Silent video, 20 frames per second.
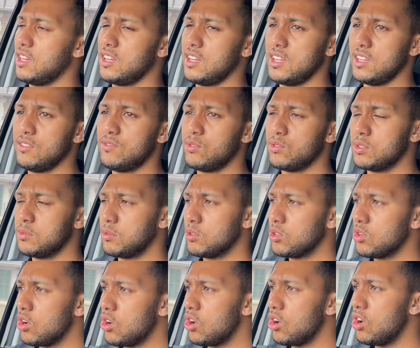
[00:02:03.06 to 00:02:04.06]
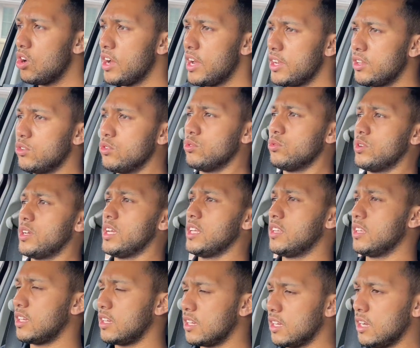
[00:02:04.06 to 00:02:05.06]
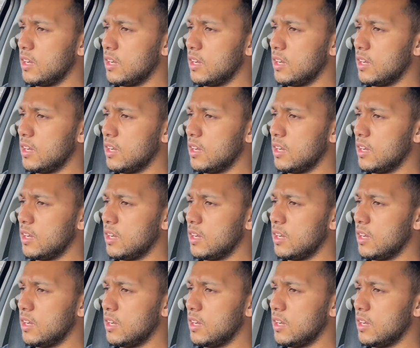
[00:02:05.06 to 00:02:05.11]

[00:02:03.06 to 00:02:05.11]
an affordable car, and you're getting